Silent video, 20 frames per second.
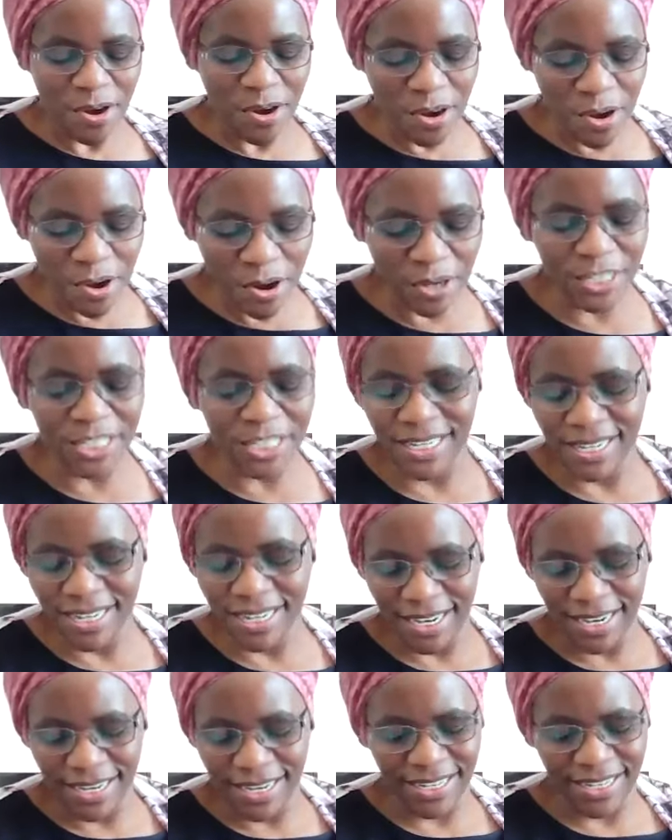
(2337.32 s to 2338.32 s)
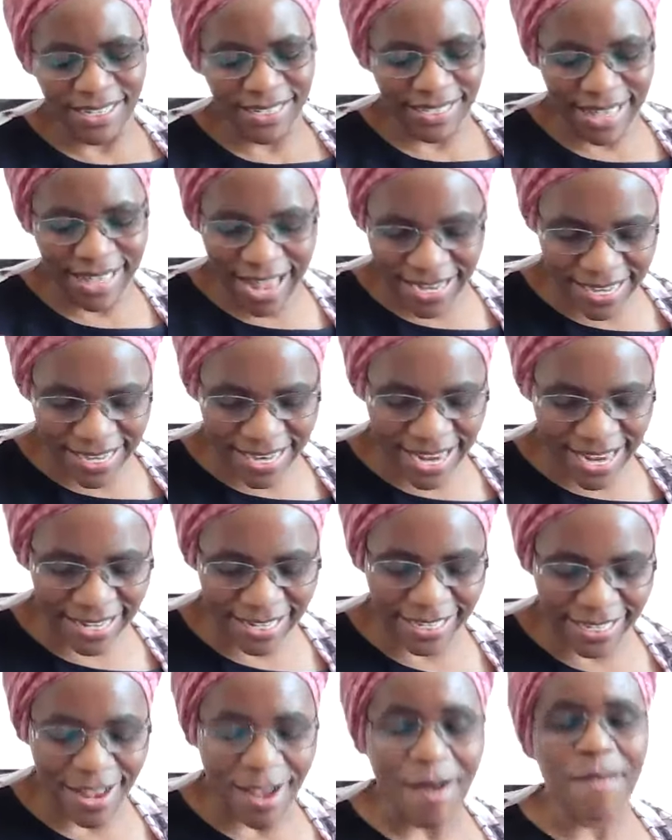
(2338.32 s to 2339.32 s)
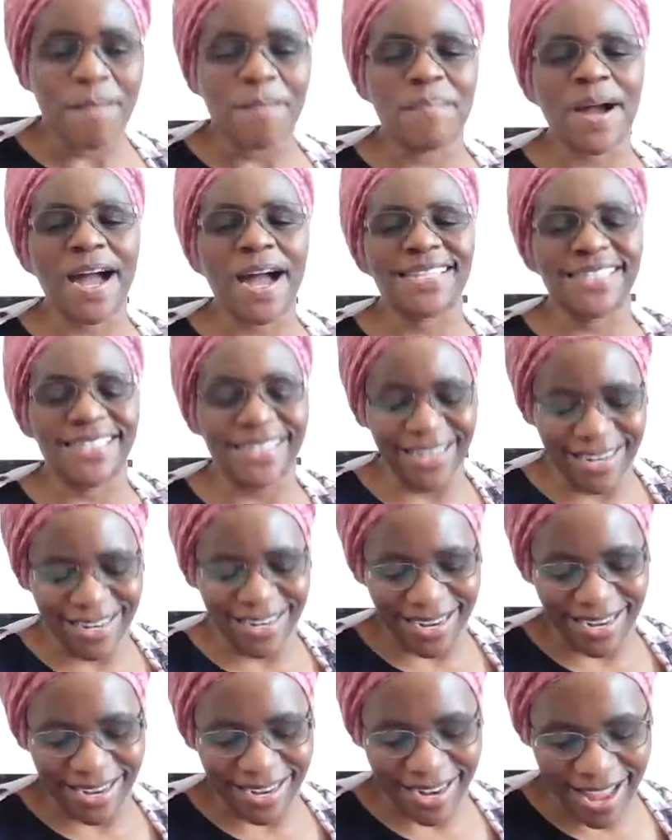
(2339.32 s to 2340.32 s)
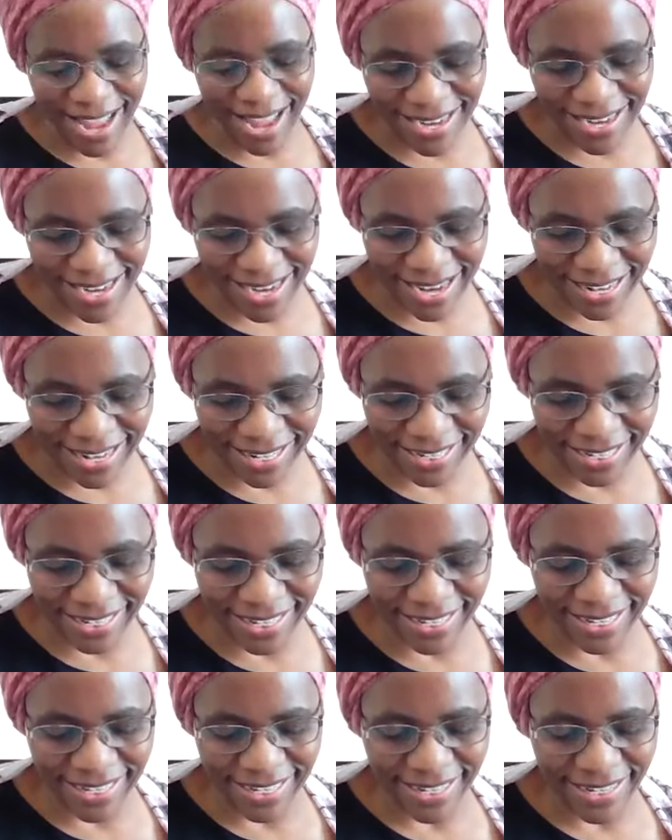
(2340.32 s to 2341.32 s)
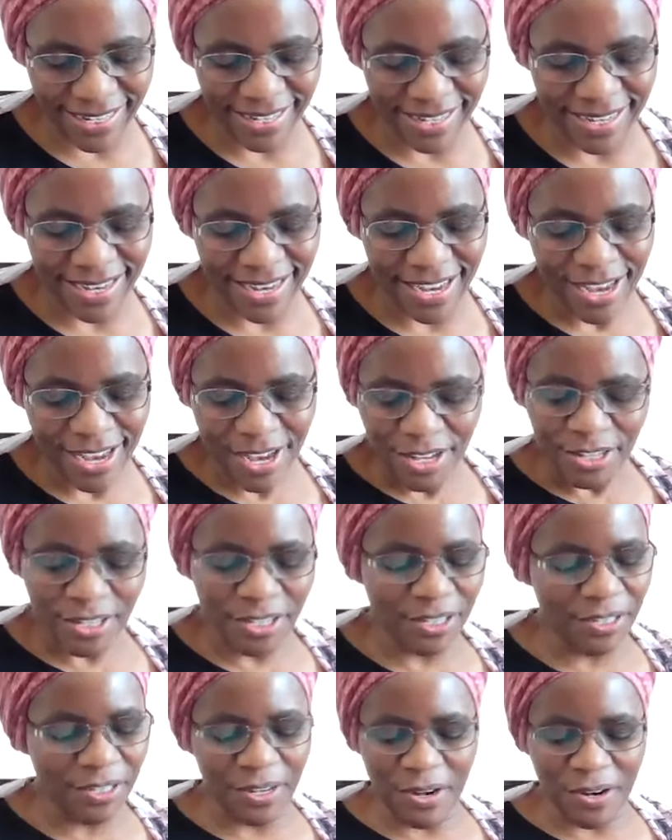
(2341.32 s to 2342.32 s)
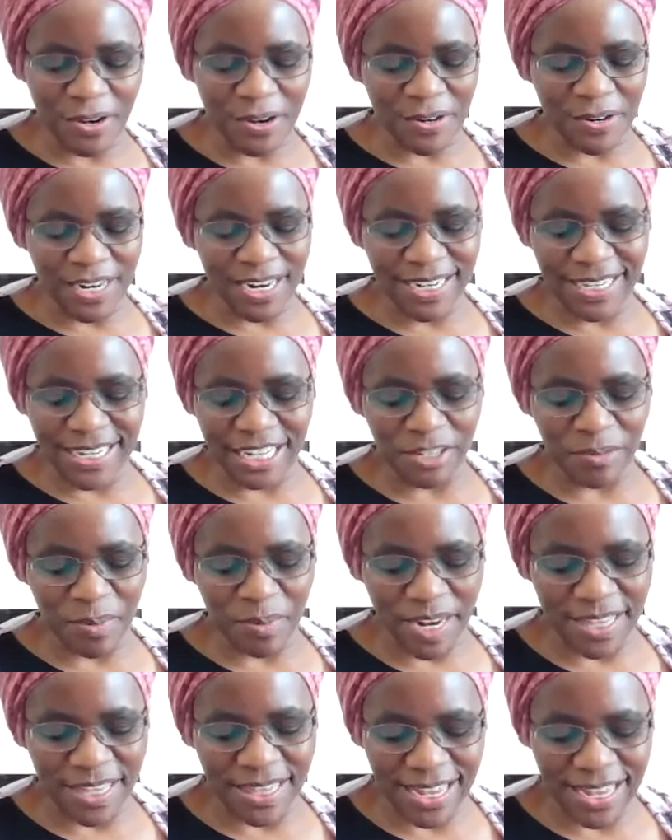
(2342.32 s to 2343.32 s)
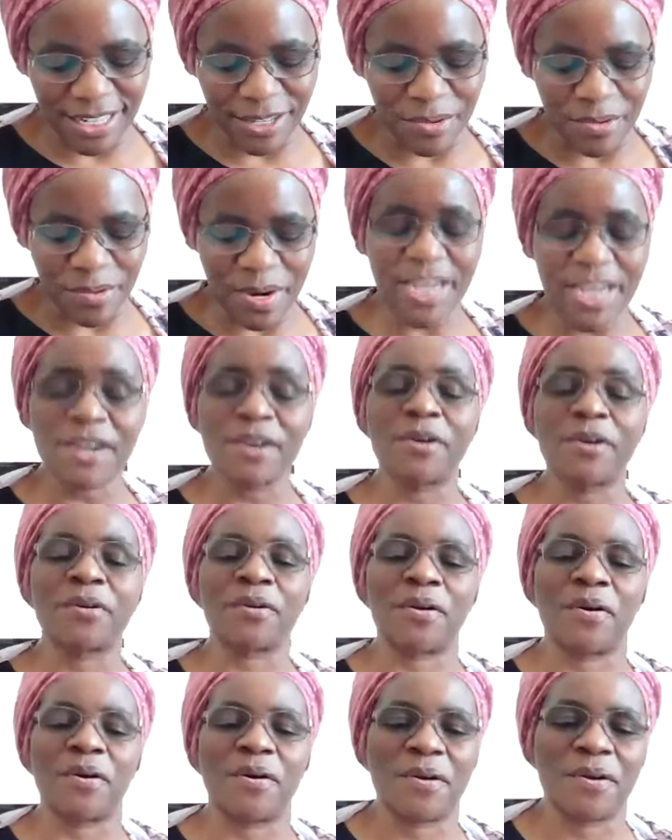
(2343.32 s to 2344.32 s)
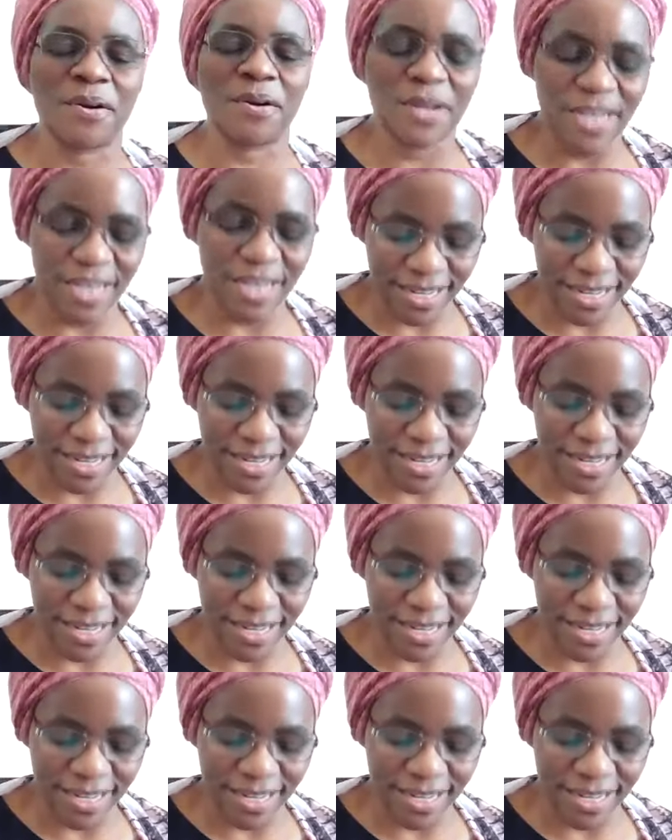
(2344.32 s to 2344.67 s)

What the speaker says: not in sadness, but in gladness. So let us pray that we grow